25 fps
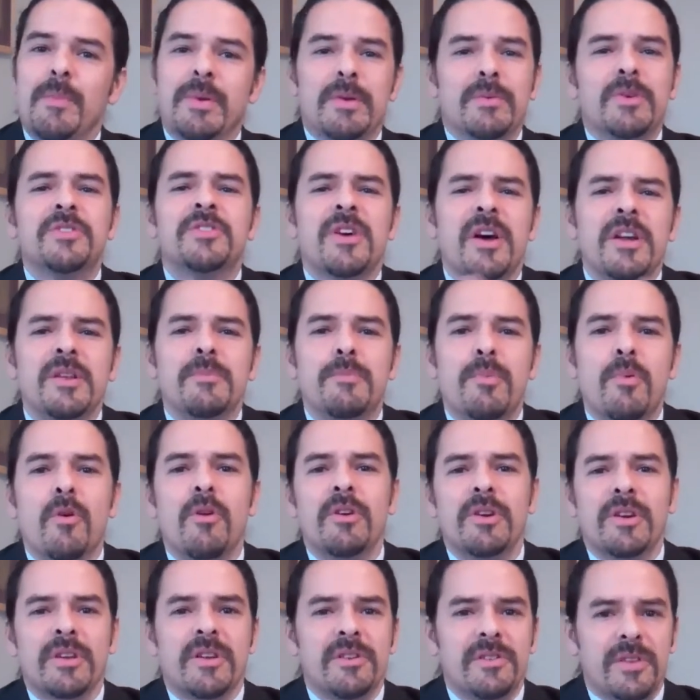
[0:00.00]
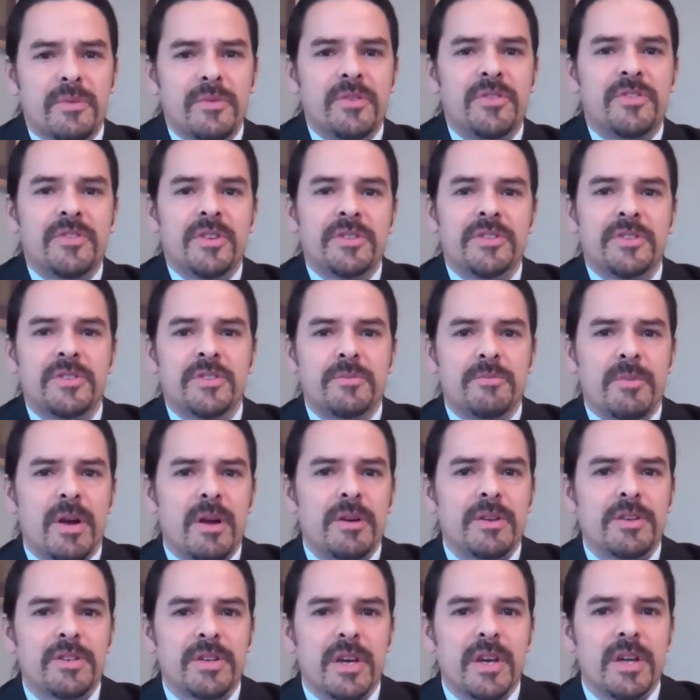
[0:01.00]
But it was unimportant because he was such a
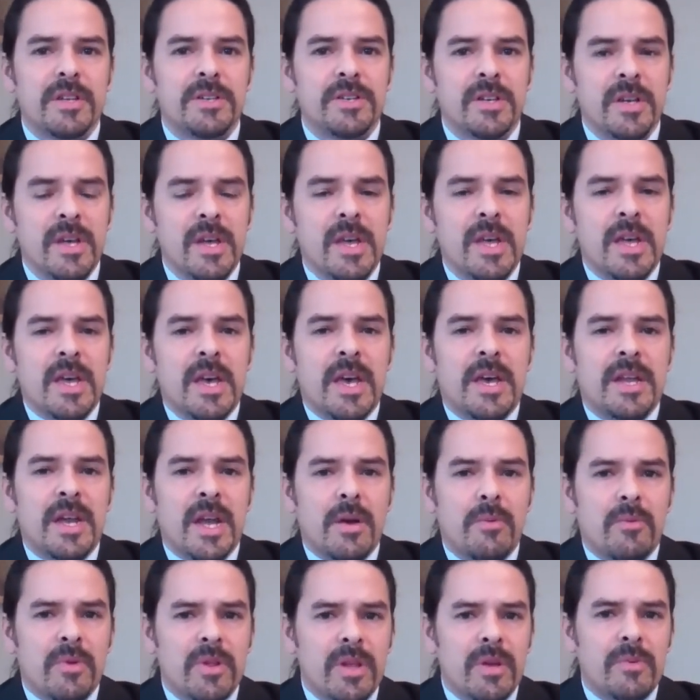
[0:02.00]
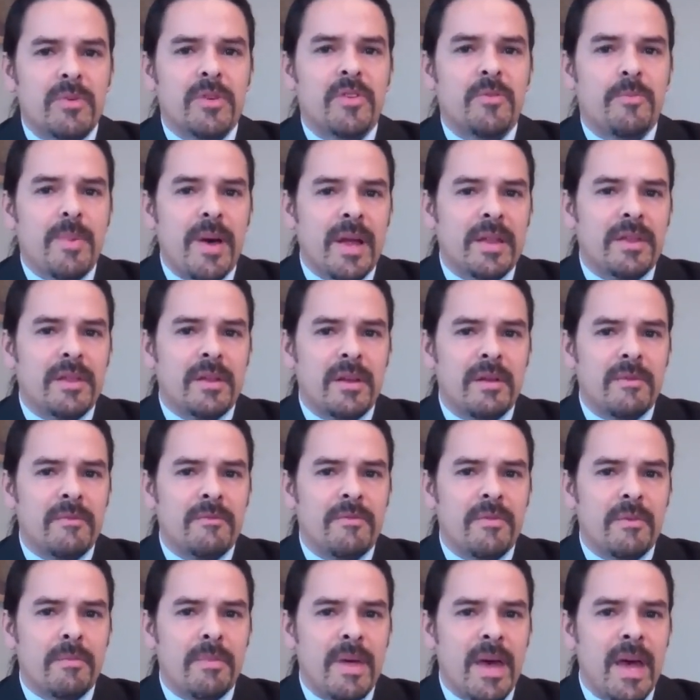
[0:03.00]
smart judge, and I really respected him
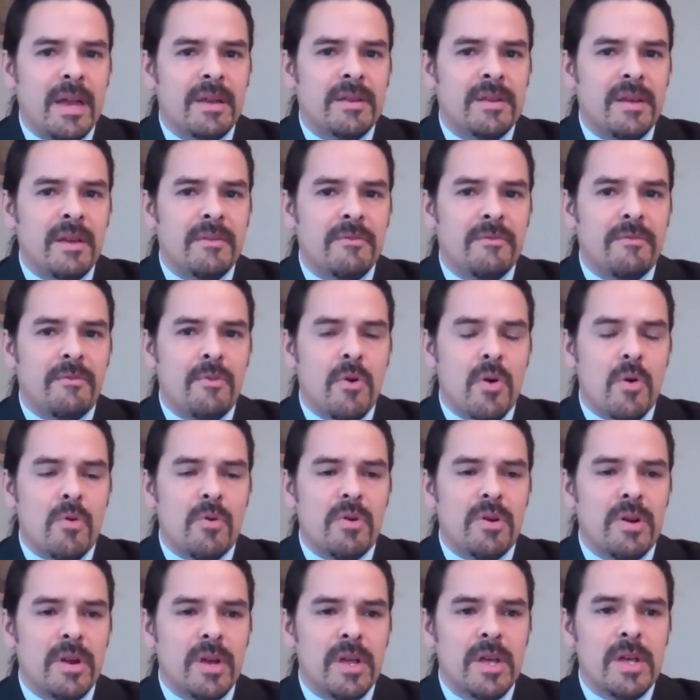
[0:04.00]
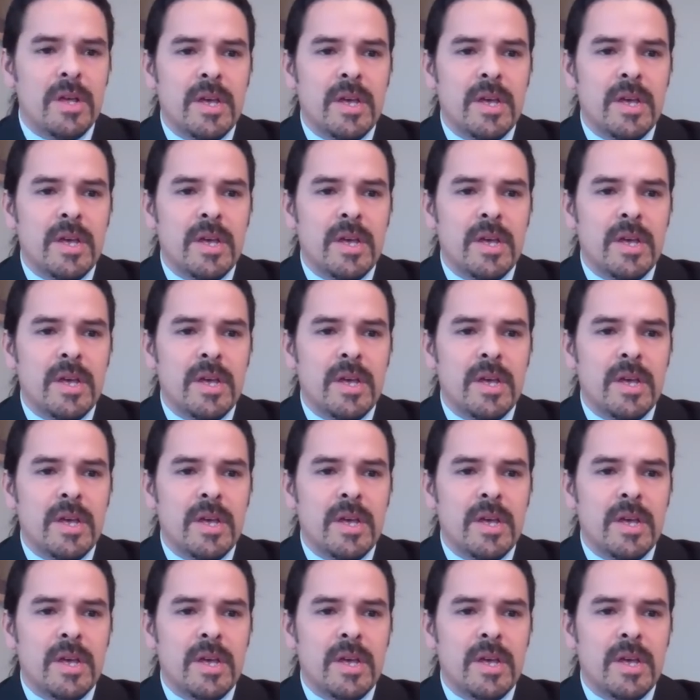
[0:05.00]
from that time forward.